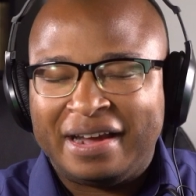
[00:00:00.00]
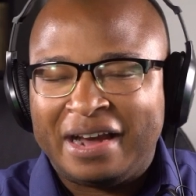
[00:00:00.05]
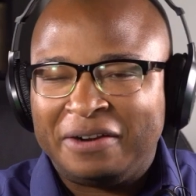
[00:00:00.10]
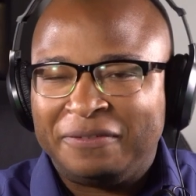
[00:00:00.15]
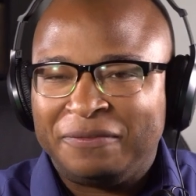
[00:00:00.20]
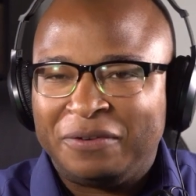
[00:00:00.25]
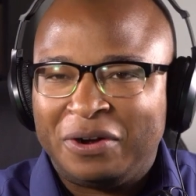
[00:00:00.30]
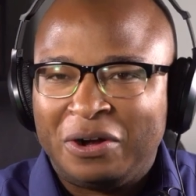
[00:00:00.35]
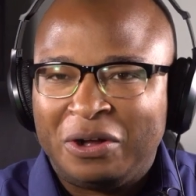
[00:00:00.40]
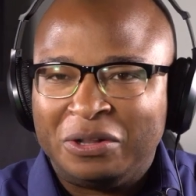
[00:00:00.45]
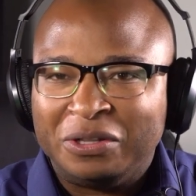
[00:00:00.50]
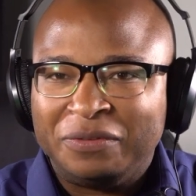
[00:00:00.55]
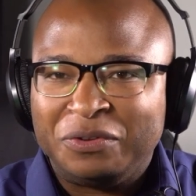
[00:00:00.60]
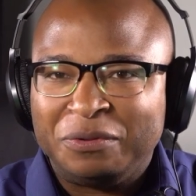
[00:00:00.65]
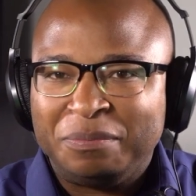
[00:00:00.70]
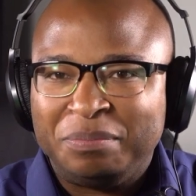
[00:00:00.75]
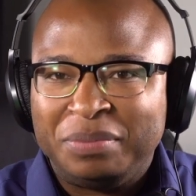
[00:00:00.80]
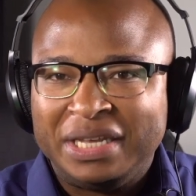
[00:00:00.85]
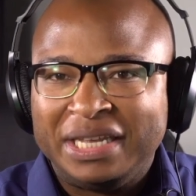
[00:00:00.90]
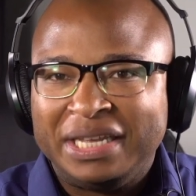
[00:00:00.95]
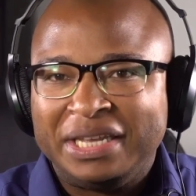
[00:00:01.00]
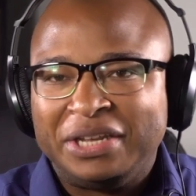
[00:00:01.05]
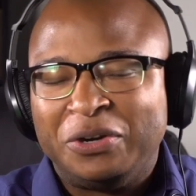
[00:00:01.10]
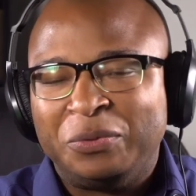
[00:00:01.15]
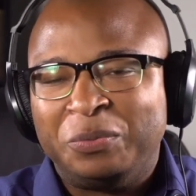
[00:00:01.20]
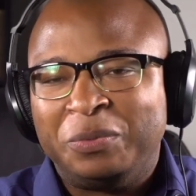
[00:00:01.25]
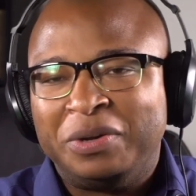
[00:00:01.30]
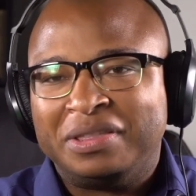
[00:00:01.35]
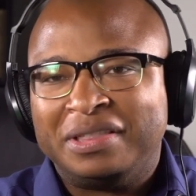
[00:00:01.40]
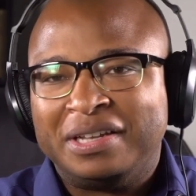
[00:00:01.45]
God for all of you being
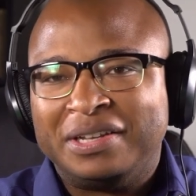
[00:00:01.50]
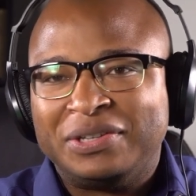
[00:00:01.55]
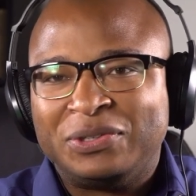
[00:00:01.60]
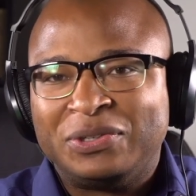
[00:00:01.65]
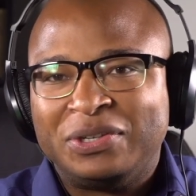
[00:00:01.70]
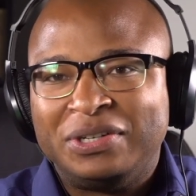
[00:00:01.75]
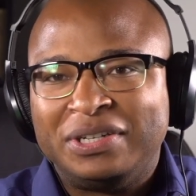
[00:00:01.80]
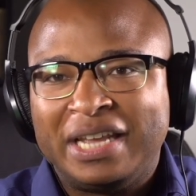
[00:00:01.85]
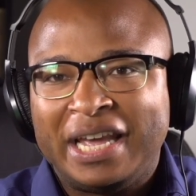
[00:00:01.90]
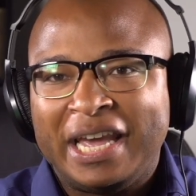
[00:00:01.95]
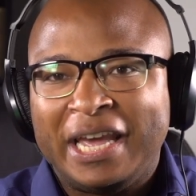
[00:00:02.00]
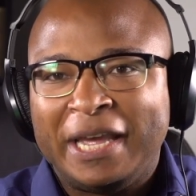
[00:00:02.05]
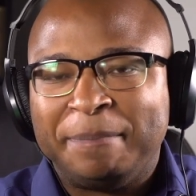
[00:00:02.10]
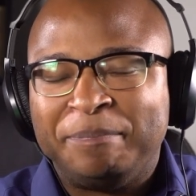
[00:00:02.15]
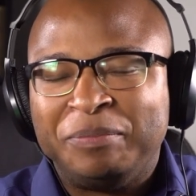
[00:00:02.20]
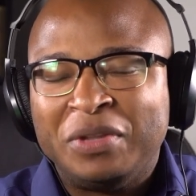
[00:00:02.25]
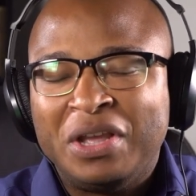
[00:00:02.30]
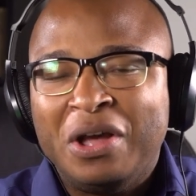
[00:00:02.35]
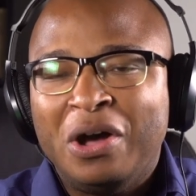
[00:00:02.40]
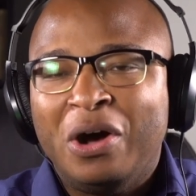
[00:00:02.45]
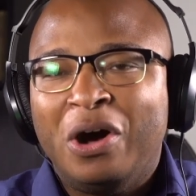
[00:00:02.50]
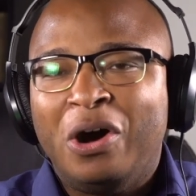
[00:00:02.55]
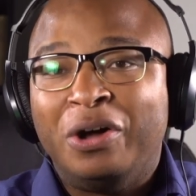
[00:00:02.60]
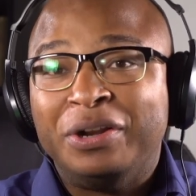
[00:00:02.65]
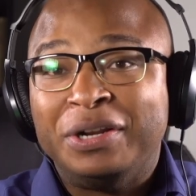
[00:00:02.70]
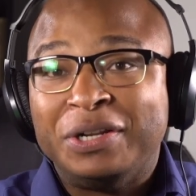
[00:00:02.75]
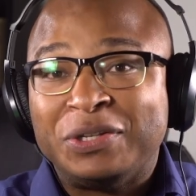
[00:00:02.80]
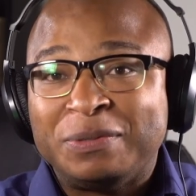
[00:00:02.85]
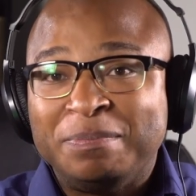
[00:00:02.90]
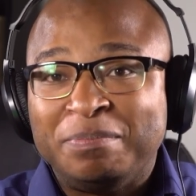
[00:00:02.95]
here with us today
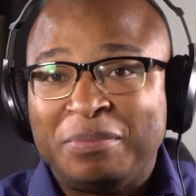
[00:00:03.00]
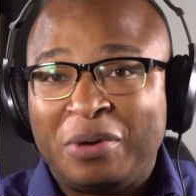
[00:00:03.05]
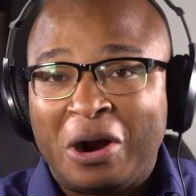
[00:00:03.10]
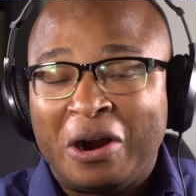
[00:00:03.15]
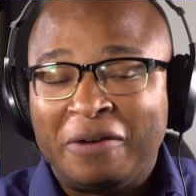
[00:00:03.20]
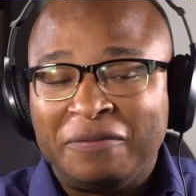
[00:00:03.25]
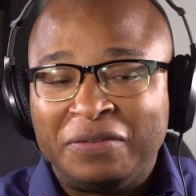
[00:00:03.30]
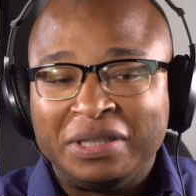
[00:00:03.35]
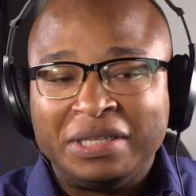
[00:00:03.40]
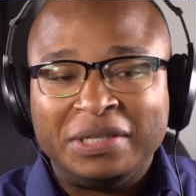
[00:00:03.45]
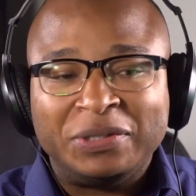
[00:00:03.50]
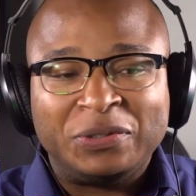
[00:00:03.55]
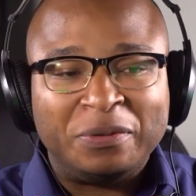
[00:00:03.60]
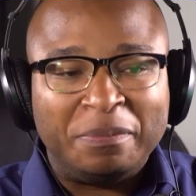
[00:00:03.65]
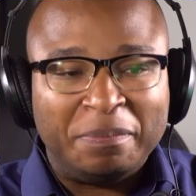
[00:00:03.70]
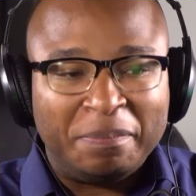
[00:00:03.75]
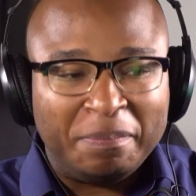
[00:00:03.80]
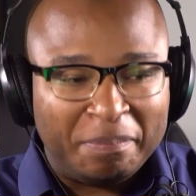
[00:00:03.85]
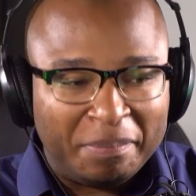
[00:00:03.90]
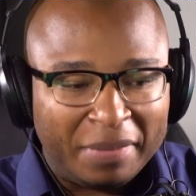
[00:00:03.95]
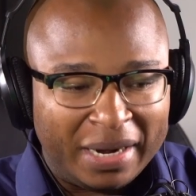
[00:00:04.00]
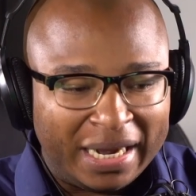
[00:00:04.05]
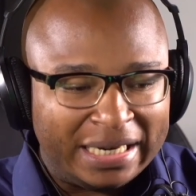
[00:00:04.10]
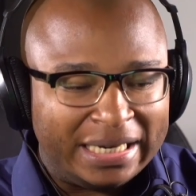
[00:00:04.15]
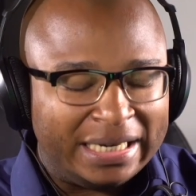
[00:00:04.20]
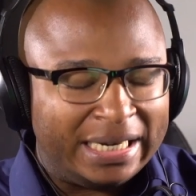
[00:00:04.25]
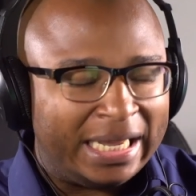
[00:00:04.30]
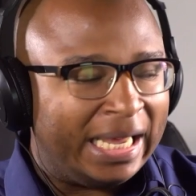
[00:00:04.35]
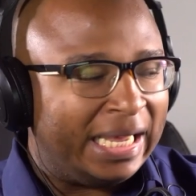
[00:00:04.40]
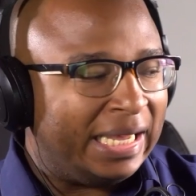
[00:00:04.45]
on this marvelous
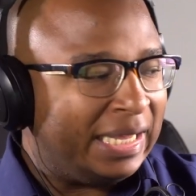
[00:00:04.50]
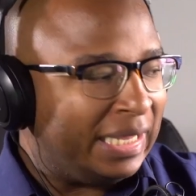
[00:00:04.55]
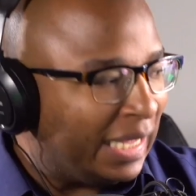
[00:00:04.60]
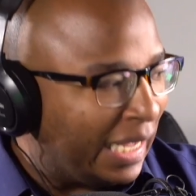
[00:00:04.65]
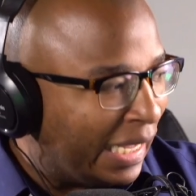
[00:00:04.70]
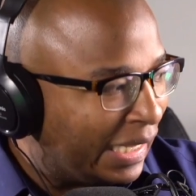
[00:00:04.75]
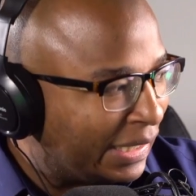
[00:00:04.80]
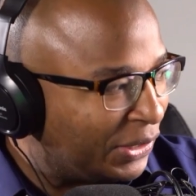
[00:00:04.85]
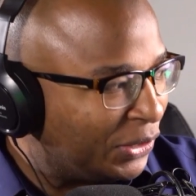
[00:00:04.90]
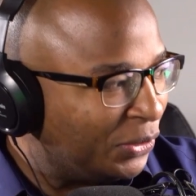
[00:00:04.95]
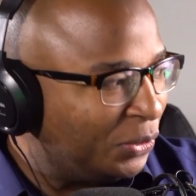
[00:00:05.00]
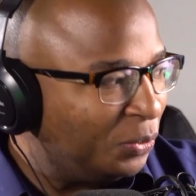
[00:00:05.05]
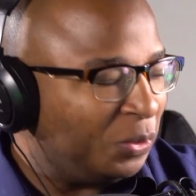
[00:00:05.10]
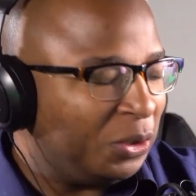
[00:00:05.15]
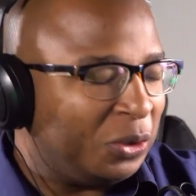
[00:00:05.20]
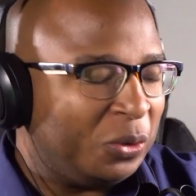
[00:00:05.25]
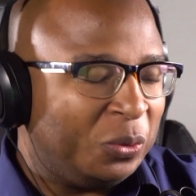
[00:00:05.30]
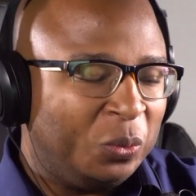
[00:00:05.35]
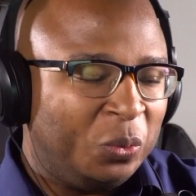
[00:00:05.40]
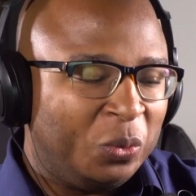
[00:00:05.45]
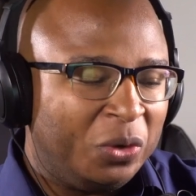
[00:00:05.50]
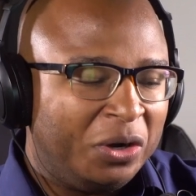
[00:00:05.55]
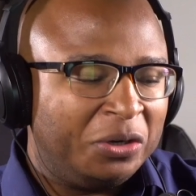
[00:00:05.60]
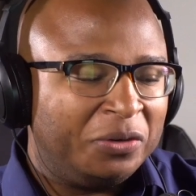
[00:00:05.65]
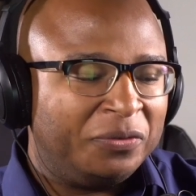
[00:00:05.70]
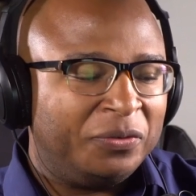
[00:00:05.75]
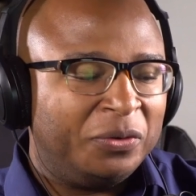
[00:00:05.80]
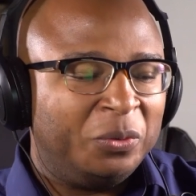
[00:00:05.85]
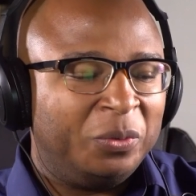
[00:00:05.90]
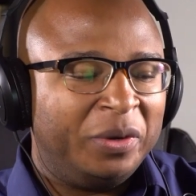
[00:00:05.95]
Monday. Yes, what a
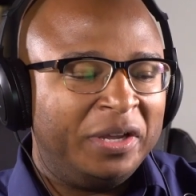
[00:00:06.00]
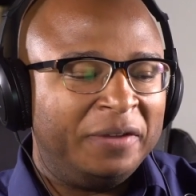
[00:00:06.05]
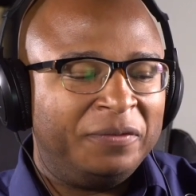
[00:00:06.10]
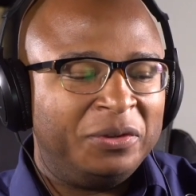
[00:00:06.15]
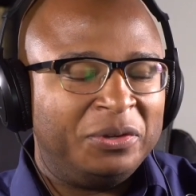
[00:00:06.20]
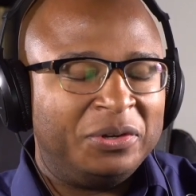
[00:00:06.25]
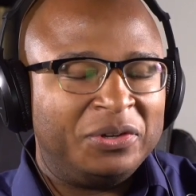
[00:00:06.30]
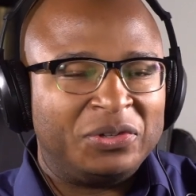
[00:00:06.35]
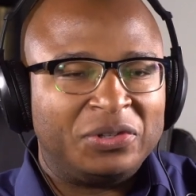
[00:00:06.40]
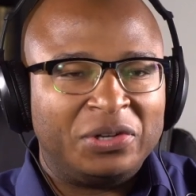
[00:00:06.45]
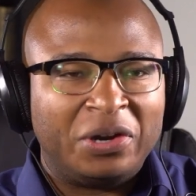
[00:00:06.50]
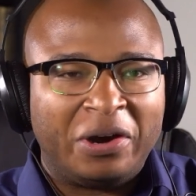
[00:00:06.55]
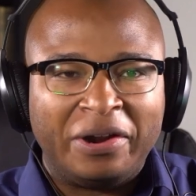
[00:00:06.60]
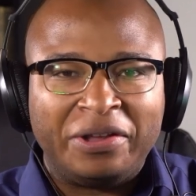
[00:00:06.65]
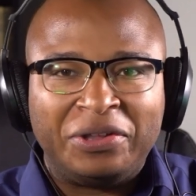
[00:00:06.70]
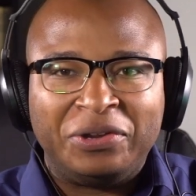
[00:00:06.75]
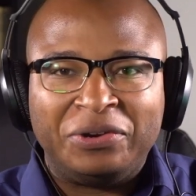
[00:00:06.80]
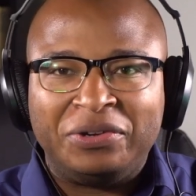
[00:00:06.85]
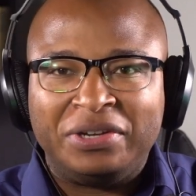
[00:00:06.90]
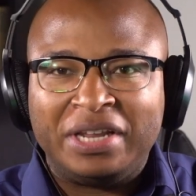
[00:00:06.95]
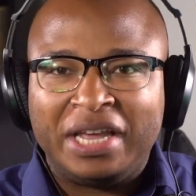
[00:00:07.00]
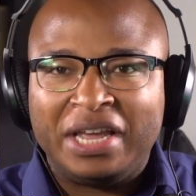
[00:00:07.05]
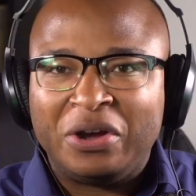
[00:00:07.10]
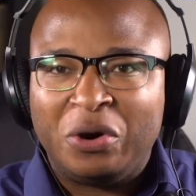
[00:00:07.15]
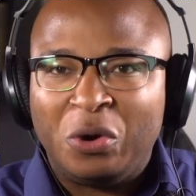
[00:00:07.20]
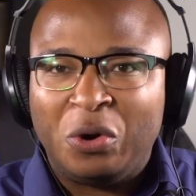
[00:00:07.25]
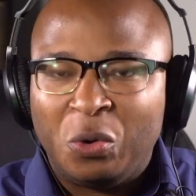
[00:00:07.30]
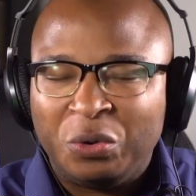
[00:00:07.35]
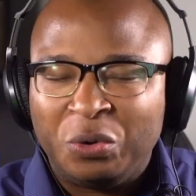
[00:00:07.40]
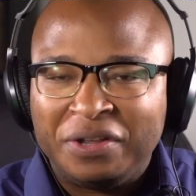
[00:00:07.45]
wonderful way for you to start your day,
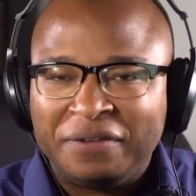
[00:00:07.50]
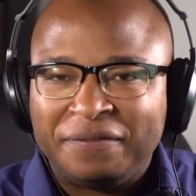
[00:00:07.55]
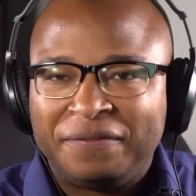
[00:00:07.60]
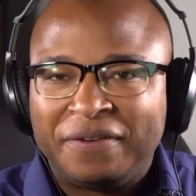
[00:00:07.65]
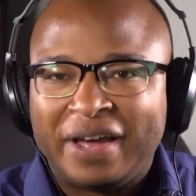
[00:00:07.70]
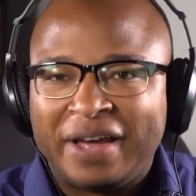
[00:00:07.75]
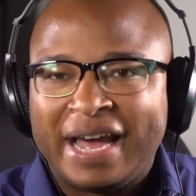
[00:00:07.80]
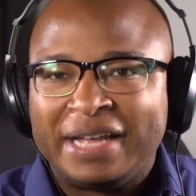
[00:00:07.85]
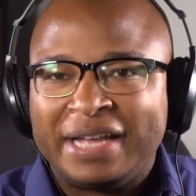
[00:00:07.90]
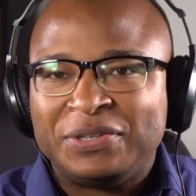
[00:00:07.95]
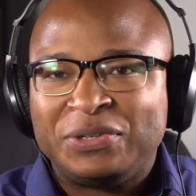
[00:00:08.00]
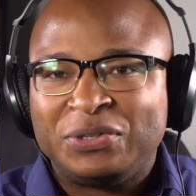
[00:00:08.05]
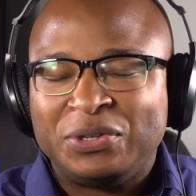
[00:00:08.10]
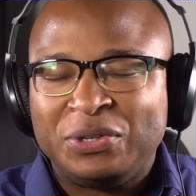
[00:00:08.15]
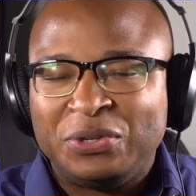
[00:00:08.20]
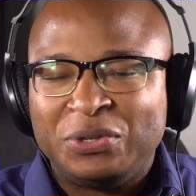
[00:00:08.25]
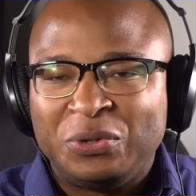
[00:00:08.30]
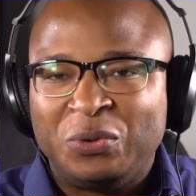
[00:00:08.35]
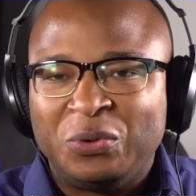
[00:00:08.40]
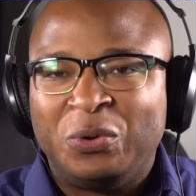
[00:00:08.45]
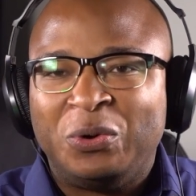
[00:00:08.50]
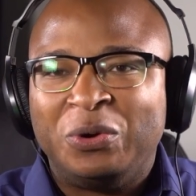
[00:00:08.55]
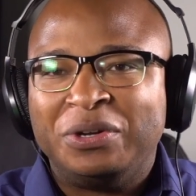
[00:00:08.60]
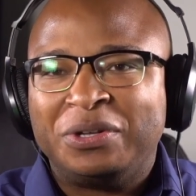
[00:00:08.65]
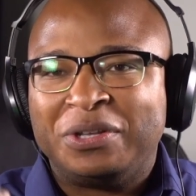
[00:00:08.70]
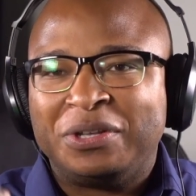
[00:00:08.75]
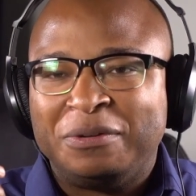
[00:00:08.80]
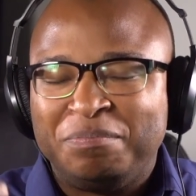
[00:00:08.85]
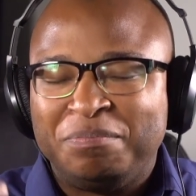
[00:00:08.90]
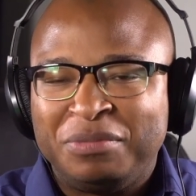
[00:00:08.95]
holding fast to your
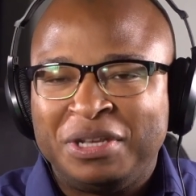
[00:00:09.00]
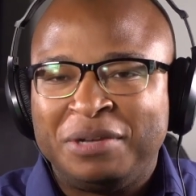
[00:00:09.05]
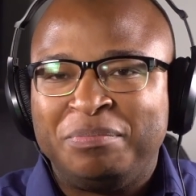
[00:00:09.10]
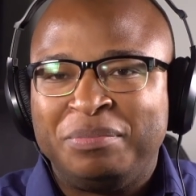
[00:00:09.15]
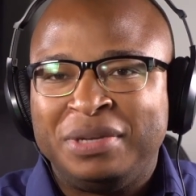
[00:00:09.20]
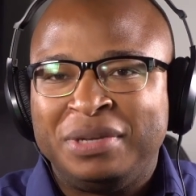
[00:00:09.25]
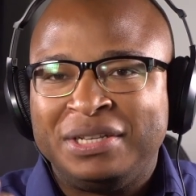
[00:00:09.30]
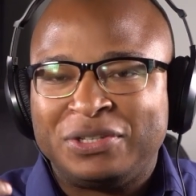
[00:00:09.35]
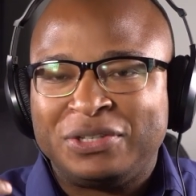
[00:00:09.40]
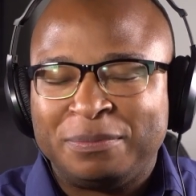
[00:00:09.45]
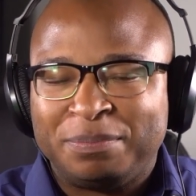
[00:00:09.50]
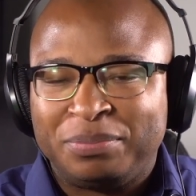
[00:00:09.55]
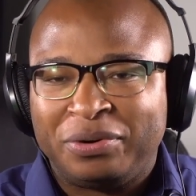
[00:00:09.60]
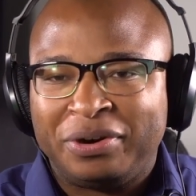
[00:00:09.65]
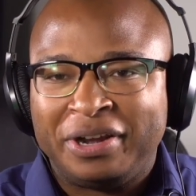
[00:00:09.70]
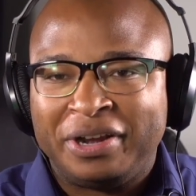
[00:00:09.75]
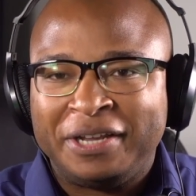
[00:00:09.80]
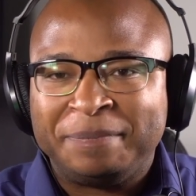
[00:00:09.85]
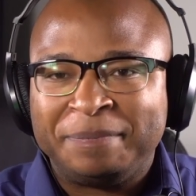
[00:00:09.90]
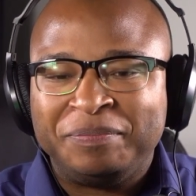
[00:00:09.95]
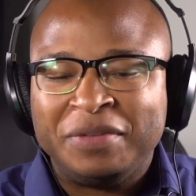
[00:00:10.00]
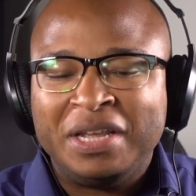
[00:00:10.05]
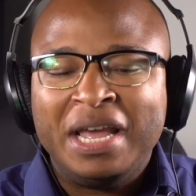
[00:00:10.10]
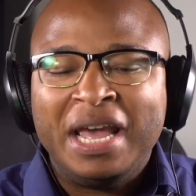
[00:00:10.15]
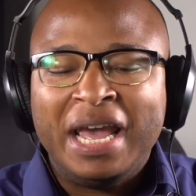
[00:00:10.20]
commitment to pray.